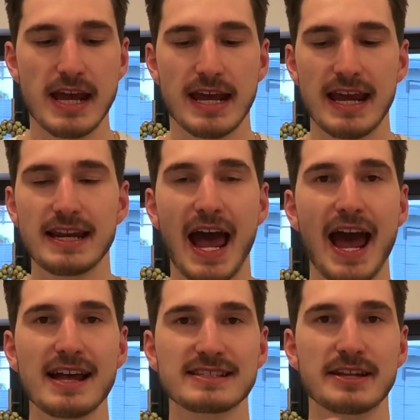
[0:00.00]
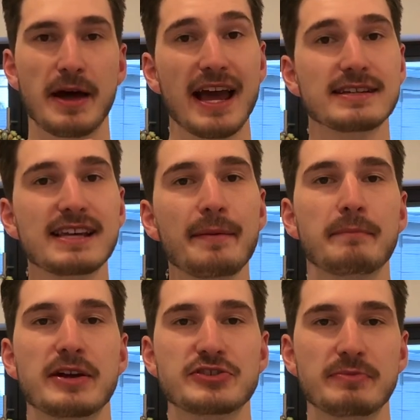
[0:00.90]
it has the exact
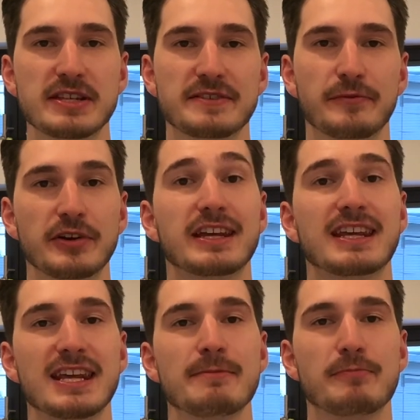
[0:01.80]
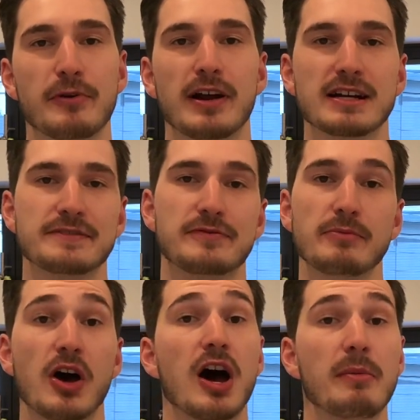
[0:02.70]
measurements for the key products from the
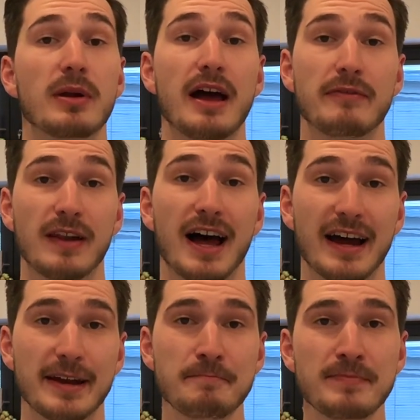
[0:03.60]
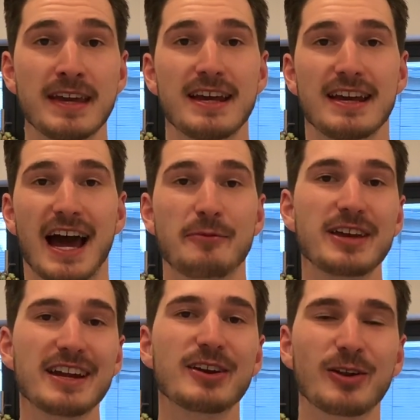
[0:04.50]
Herbalife line. And we're
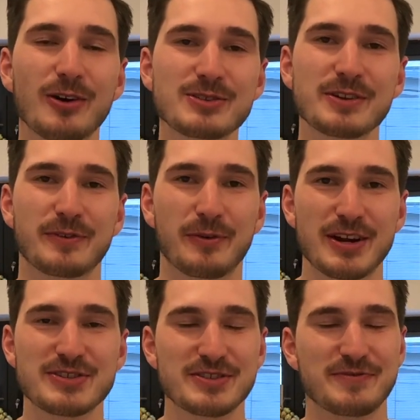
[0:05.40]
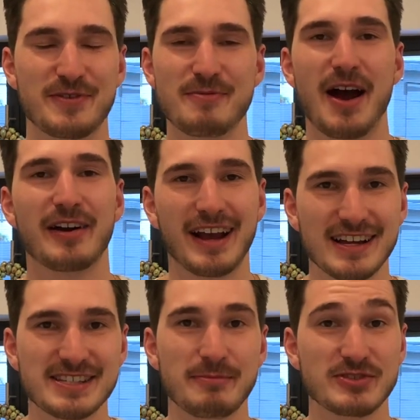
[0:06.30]
getting loads of questions from our
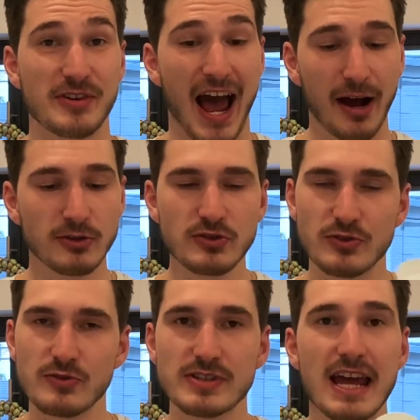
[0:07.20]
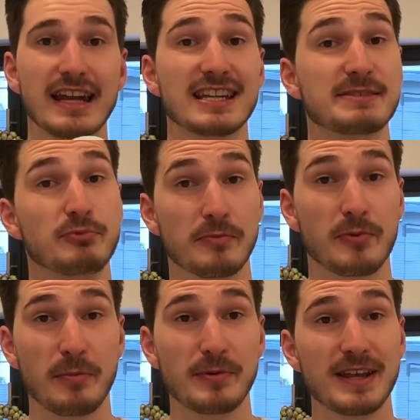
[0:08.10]
customers on how to use this spoon
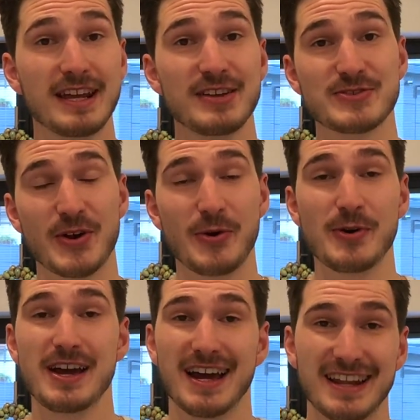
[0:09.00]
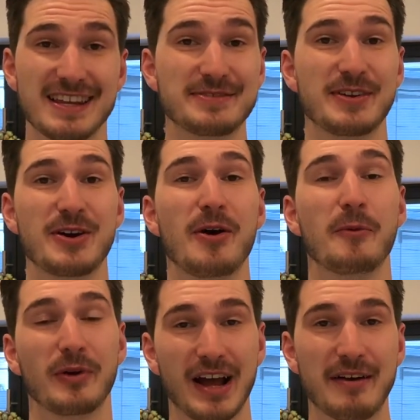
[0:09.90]
properly. So this video will
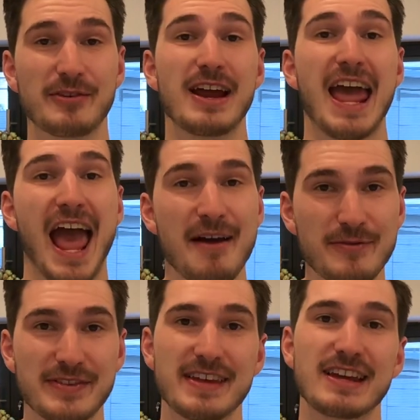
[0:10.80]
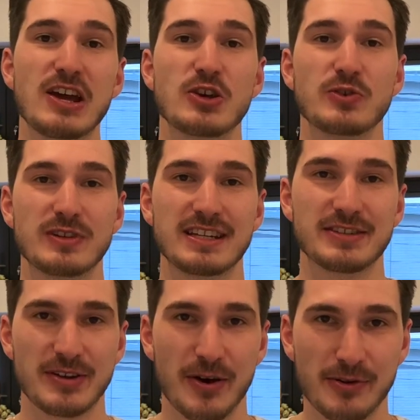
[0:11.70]
cover everything you need to
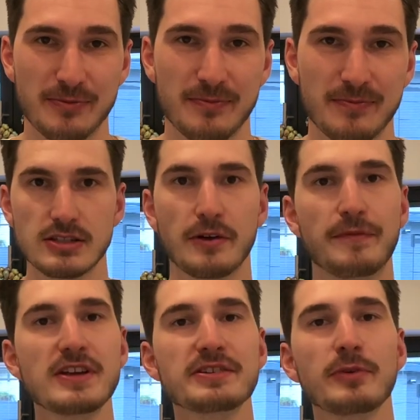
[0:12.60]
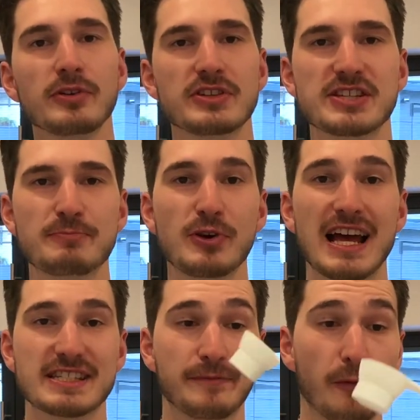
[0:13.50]
know. So first of all, the spoon
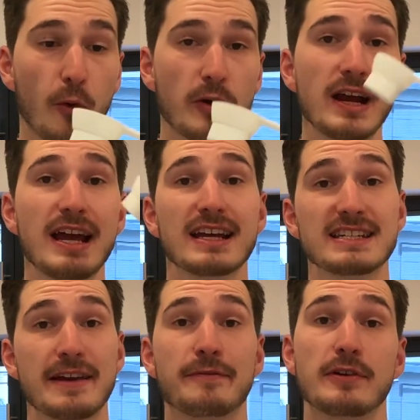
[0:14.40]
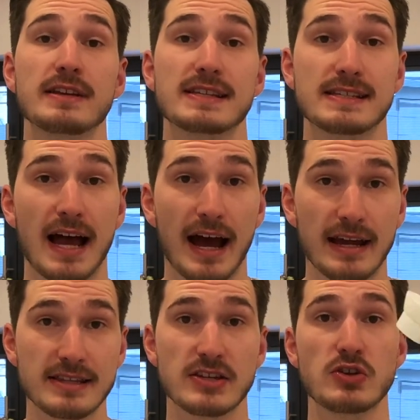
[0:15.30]
has 4 different
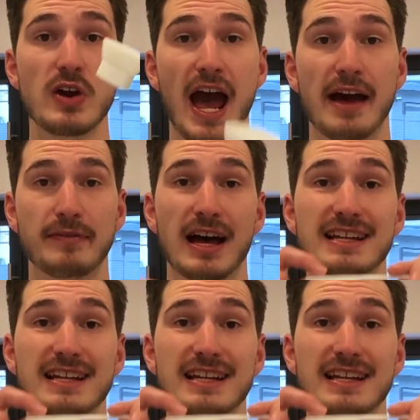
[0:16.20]
sides. You have a